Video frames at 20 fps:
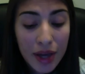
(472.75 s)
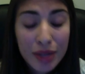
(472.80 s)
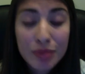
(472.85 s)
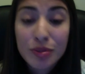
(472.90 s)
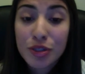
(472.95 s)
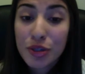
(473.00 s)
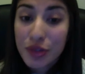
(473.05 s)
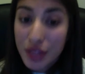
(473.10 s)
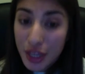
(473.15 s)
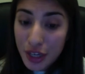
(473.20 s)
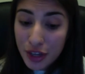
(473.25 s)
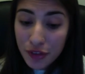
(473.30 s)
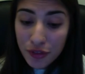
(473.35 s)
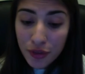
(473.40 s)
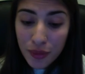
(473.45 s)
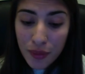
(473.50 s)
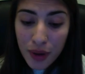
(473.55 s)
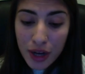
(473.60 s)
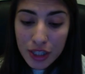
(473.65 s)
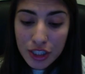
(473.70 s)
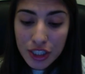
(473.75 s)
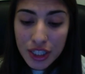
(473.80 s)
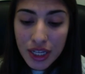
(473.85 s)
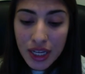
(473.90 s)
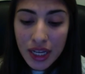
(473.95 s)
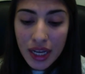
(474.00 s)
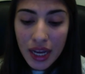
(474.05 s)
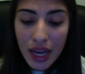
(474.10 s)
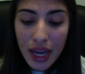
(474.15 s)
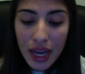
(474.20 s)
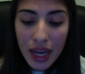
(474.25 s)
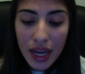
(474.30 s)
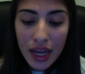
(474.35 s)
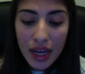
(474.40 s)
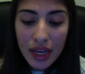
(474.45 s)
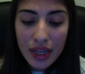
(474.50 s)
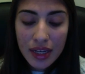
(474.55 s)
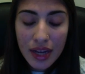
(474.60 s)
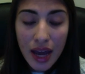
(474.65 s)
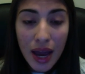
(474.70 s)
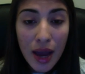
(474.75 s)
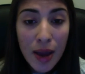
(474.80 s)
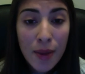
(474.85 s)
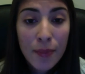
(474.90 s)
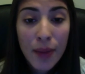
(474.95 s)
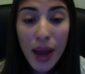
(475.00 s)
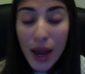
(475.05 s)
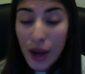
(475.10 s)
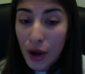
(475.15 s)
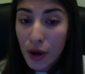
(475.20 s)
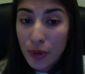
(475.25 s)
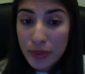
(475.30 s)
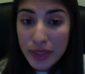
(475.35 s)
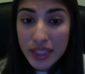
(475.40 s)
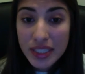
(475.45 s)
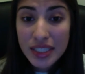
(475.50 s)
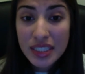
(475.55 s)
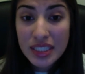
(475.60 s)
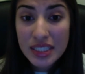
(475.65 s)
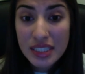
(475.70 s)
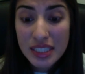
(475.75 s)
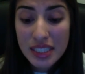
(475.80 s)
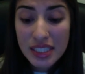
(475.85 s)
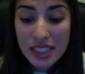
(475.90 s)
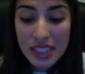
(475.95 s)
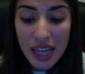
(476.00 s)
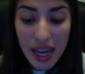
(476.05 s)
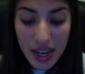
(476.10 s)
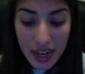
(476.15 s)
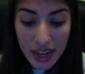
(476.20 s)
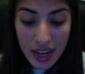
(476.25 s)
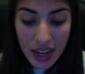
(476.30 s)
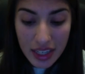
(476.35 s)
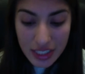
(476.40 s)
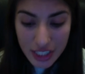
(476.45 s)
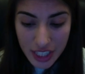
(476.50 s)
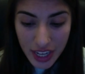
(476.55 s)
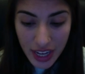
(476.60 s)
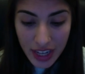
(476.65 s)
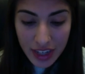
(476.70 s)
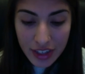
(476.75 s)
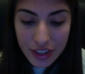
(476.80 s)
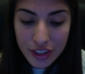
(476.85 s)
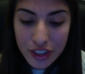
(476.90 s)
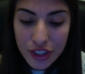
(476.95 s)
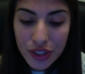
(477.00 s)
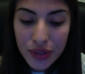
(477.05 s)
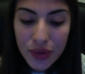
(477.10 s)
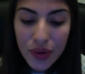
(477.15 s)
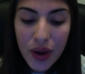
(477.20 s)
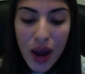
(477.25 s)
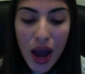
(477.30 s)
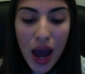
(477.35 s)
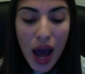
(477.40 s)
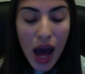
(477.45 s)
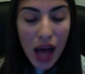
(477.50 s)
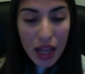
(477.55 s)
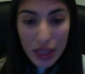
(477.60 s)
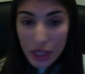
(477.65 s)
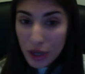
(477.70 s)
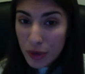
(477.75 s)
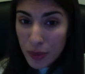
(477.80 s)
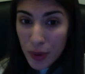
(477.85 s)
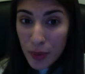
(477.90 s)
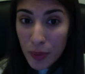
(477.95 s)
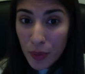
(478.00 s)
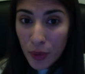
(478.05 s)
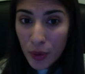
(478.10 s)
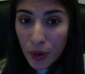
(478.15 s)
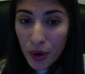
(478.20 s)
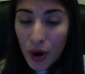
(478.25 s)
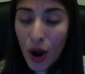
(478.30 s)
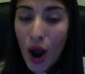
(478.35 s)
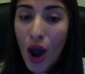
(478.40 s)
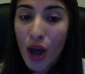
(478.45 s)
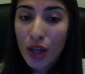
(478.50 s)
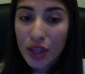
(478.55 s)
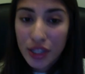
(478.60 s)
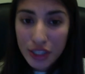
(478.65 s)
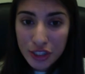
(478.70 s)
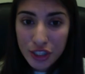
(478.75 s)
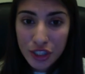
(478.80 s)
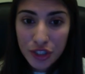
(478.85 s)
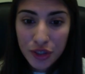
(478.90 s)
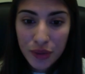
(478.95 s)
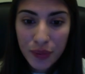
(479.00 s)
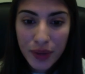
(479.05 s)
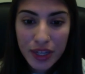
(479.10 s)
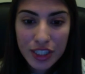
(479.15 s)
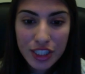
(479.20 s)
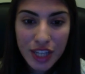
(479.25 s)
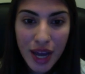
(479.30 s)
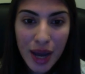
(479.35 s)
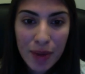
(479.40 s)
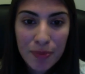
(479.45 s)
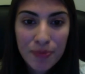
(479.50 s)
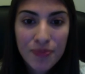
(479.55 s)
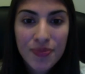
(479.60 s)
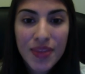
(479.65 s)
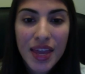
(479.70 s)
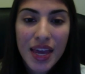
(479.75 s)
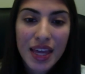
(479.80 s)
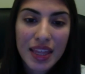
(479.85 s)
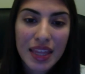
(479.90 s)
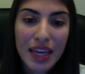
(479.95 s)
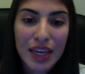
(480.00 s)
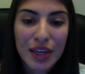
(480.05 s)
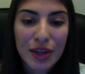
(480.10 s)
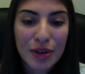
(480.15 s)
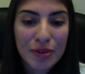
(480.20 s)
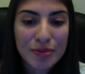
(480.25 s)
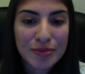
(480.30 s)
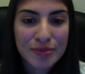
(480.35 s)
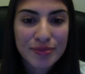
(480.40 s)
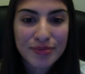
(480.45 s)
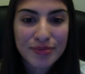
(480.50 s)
So thank you for watching, and I hope that this has educated you a little bit more on the gender wage gap. Thank you.